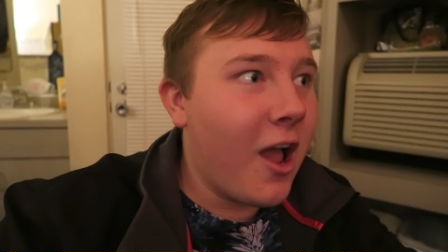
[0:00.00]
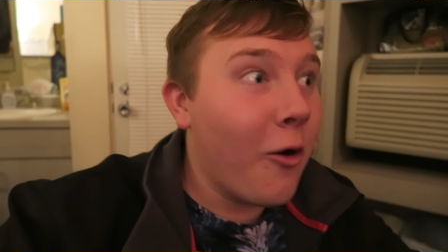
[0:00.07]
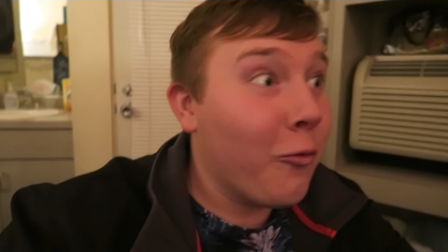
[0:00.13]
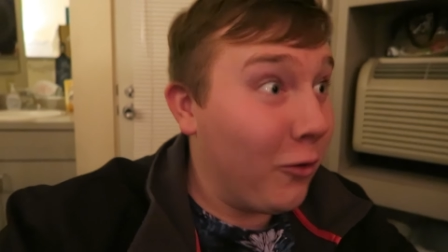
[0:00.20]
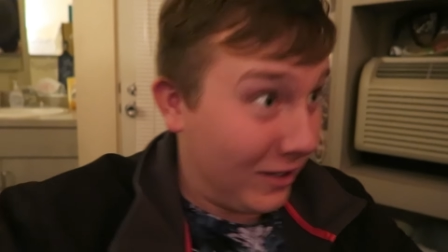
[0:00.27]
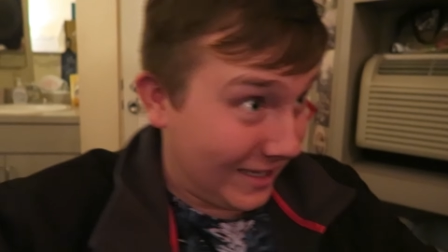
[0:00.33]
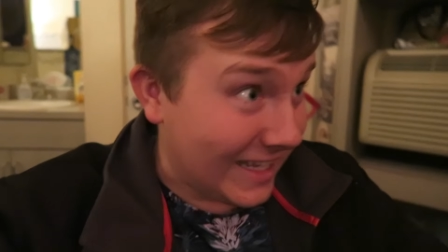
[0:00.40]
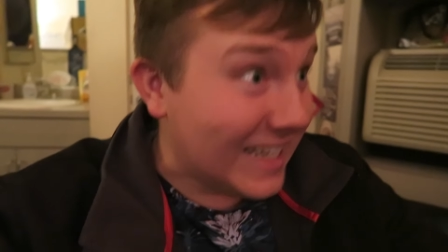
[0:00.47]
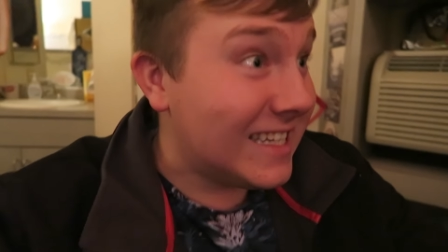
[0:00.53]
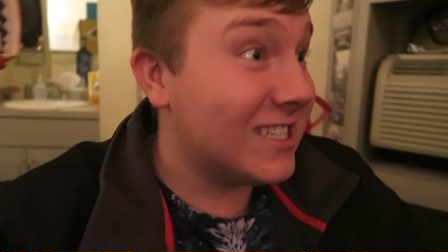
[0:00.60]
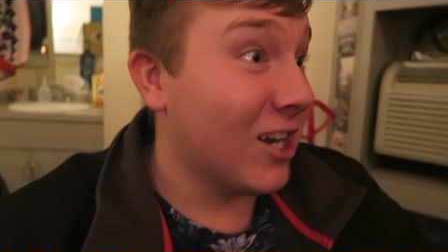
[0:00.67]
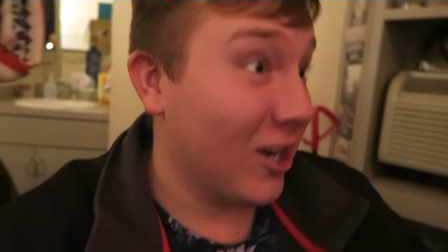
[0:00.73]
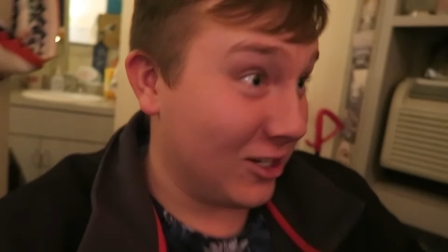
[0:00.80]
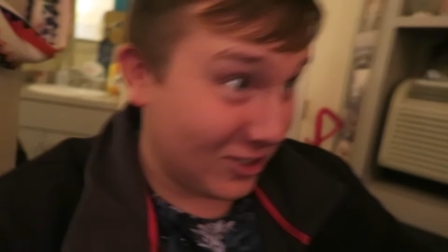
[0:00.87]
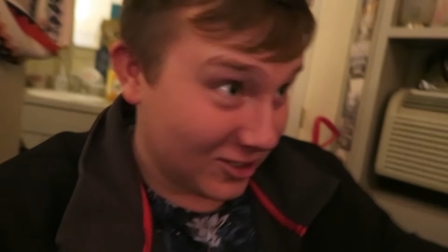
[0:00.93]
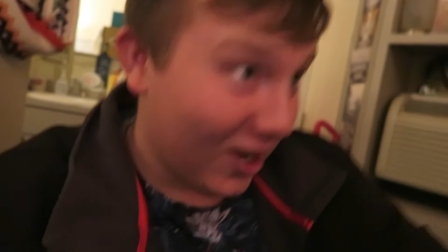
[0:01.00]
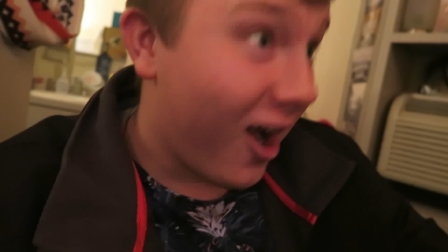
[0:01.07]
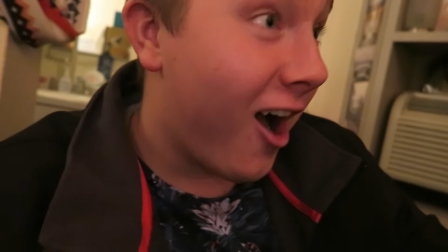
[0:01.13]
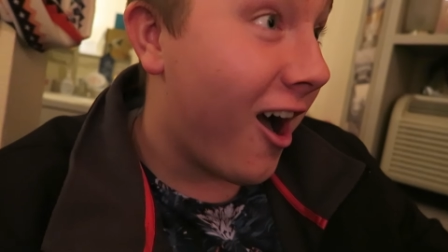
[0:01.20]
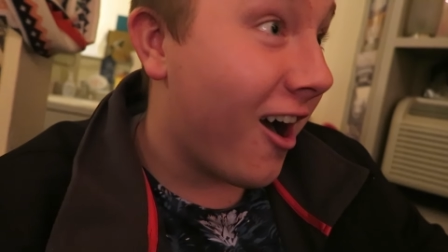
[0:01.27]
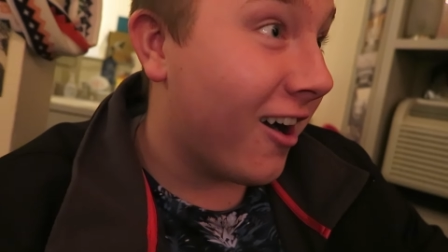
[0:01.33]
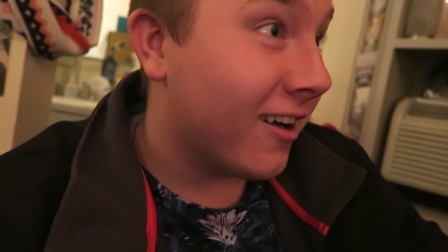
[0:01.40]
released a
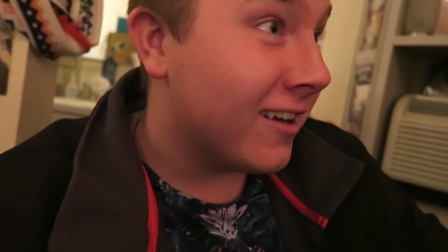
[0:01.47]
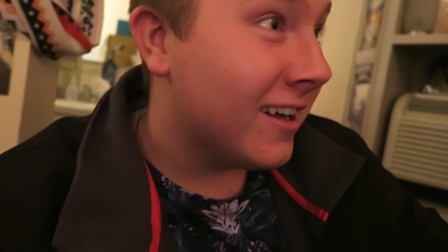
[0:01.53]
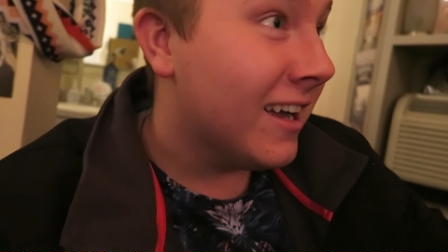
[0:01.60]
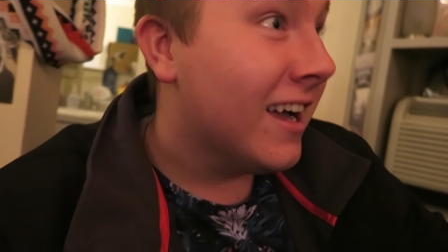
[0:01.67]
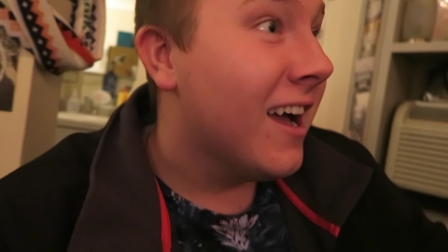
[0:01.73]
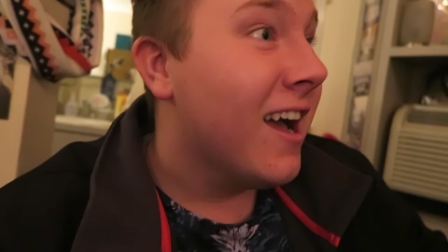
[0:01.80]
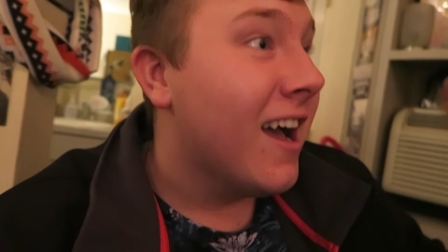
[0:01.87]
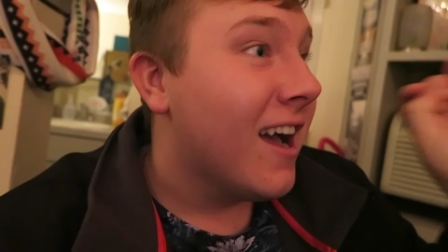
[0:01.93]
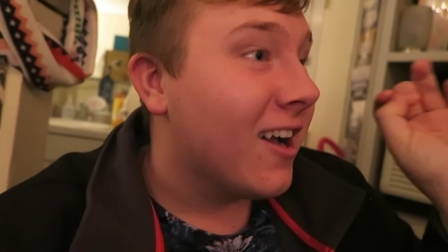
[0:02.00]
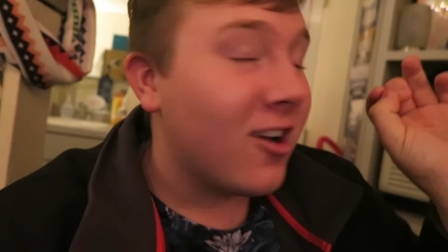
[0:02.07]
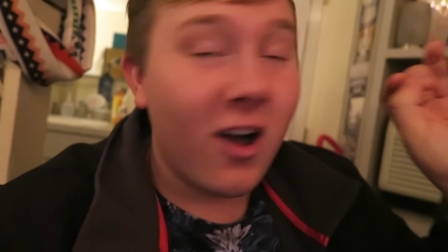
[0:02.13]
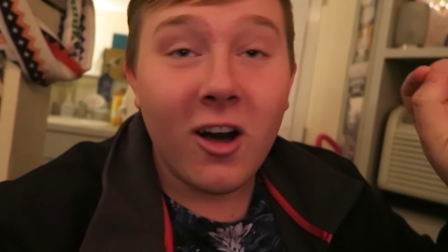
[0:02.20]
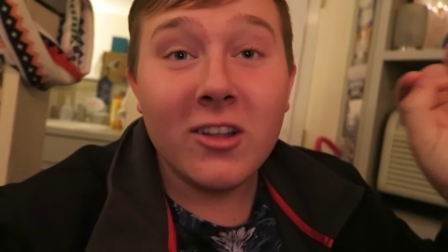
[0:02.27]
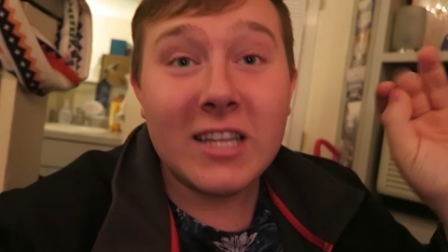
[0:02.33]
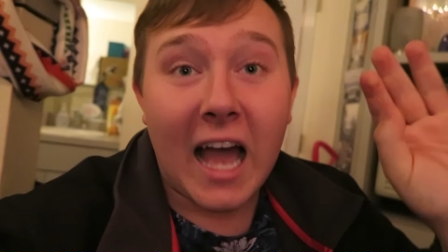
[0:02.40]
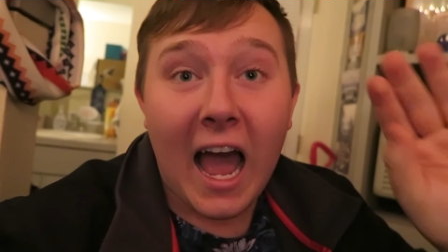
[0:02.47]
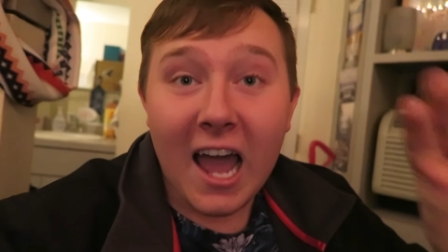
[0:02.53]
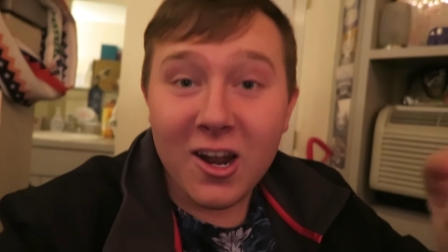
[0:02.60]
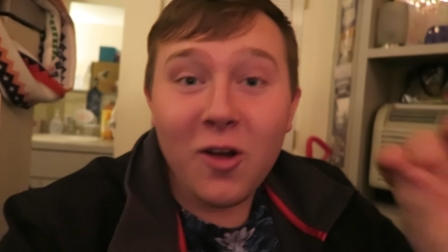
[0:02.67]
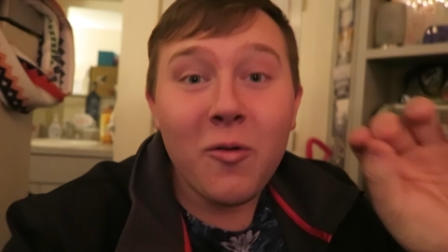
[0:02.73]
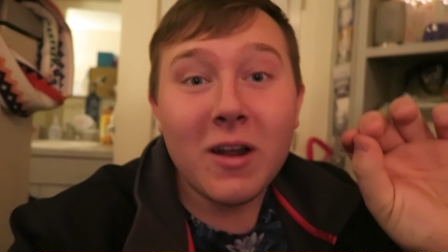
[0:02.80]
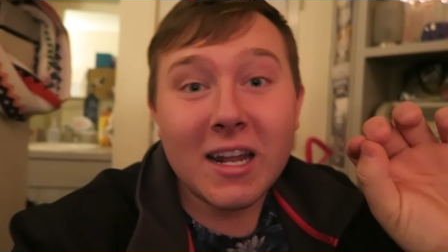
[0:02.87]
song I called
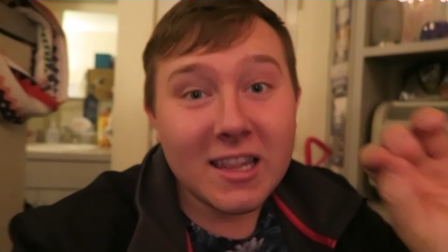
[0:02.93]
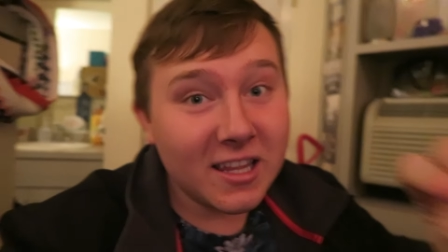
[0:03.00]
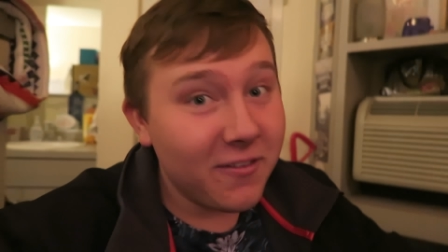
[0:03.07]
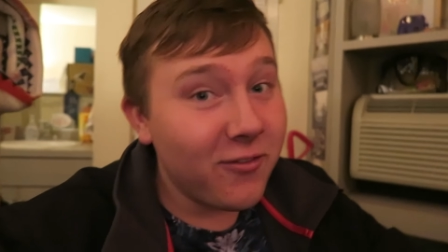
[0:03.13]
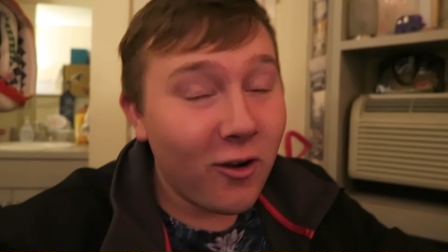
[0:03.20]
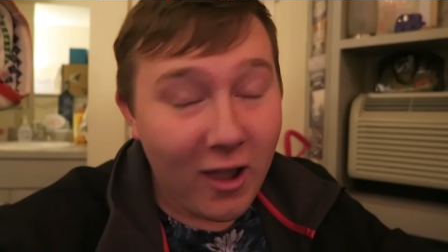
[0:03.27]
I Don't Wanna Live